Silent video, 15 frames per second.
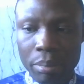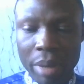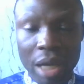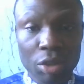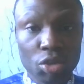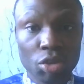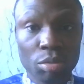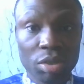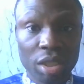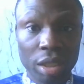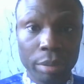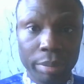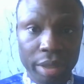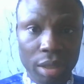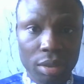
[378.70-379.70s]
bathroom
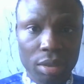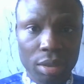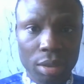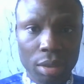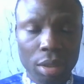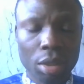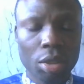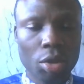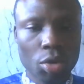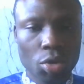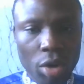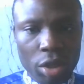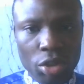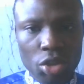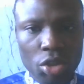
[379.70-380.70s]
slippers.
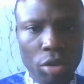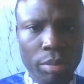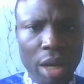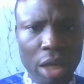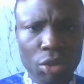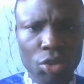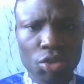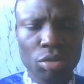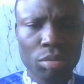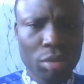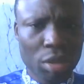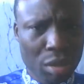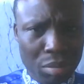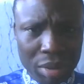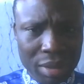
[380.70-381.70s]
Go into your bathroom,
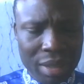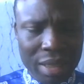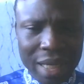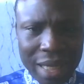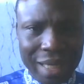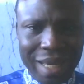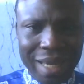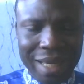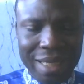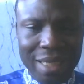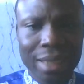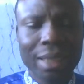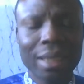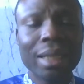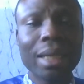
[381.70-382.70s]
be naked,
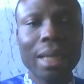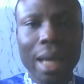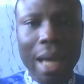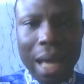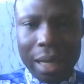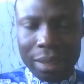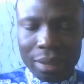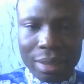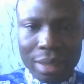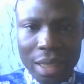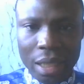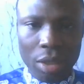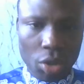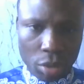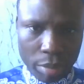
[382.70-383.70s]
and
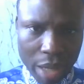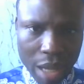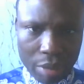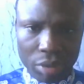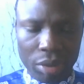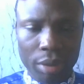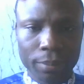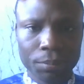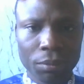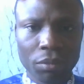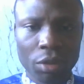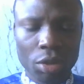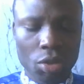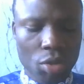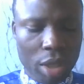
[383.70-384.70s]
take your bath.
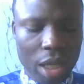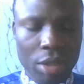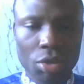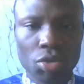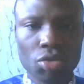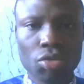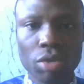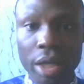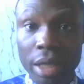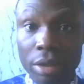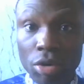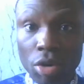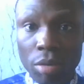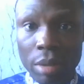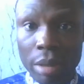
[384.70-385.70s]
You can do a
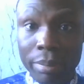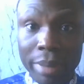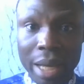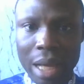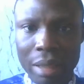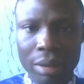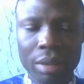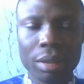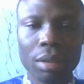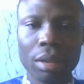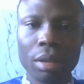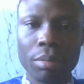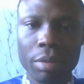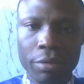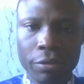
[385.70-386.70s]
normal bath
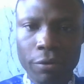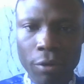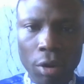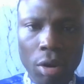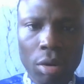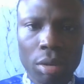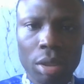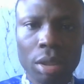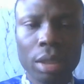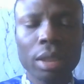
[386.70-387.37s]
before,